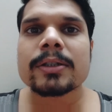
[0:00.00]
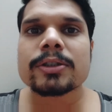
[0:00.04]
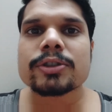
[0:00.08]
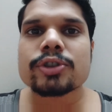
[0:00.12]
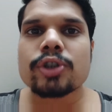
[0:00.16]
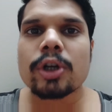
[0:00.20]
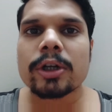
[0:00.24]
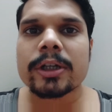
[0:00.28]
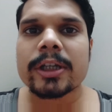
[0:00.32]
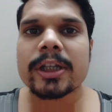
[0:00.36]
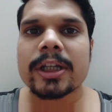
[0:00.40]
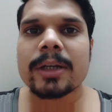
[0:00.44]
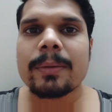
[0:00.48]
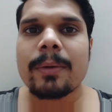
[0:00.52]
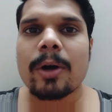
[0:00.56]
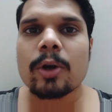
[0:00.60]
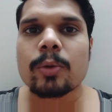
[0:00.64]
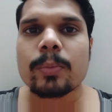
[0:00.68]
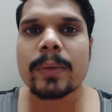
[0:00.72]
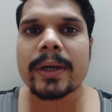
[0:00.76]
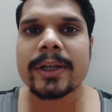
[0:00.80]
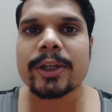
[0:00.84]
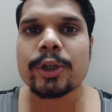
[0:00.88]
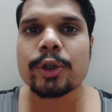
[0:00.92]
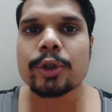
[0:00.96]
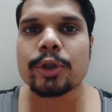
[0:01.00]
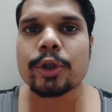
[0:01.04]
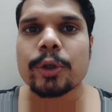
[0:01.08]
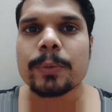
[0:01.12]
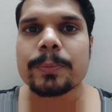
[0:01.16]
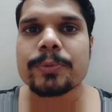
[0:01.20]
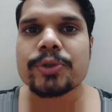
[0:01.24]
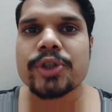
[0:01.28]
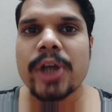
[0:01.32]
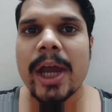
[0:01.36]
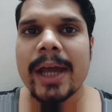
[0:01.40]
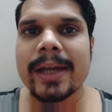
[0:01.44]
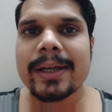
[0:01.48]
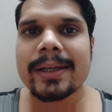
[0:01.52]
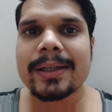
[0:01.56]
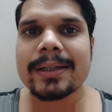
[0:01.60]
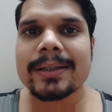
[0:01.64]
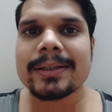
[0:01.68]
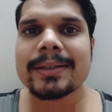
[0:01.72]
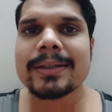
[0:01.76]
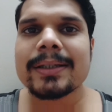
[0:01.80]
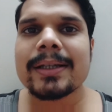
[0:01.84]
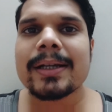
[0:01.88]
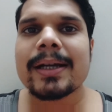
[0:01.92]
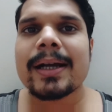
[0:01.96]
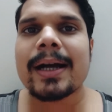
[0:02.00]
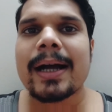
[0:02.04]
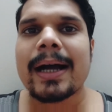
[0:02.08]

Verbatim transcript: Talking about my YouTube channel,